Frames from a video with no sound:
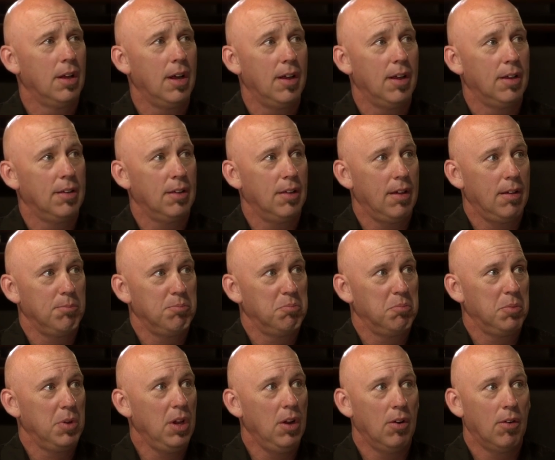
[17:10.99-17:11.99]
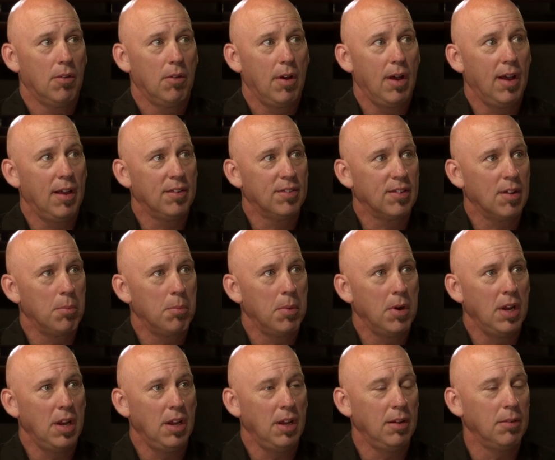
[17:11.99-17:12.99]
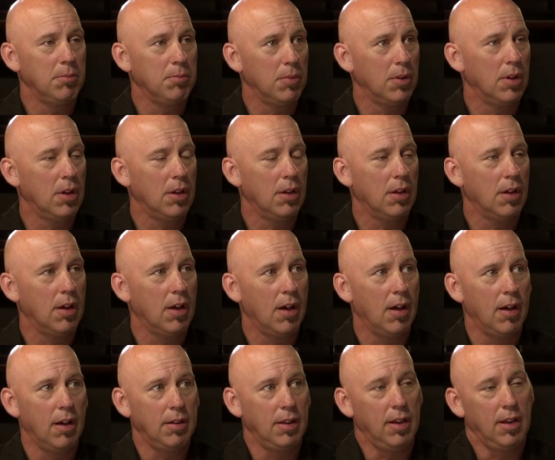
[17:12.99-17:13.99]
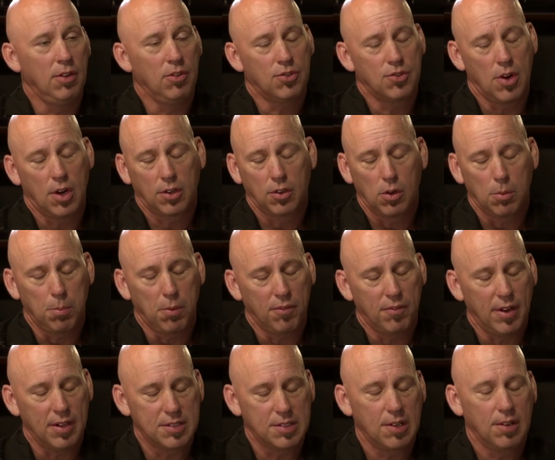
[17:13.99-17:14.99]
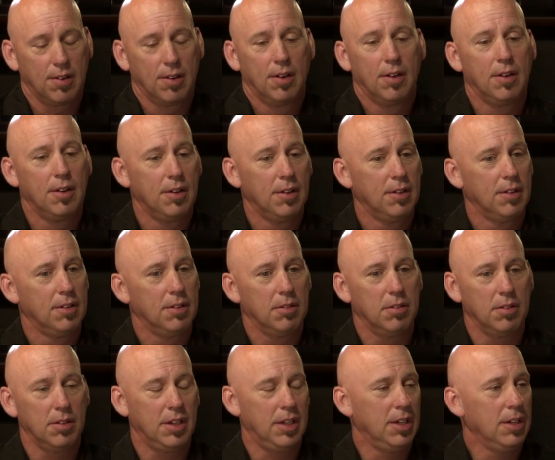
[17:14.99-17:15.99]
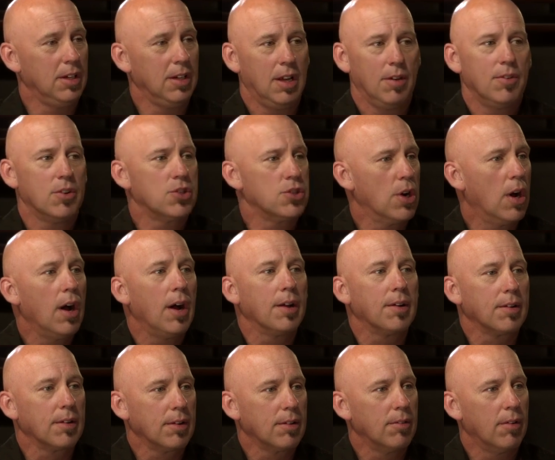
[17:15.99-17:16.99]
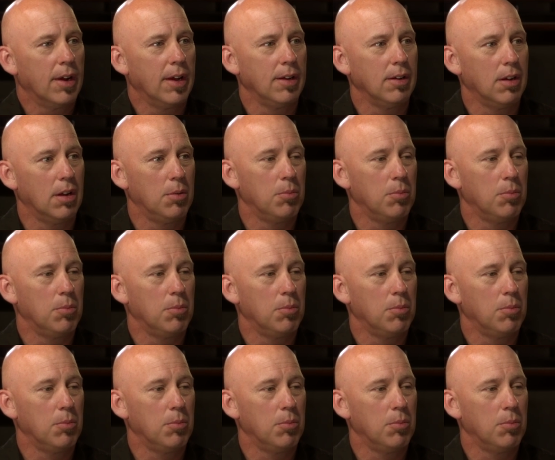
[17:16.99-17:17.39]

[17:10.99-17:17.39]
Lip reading: As somebody, instructor, professor, give it a shot, right?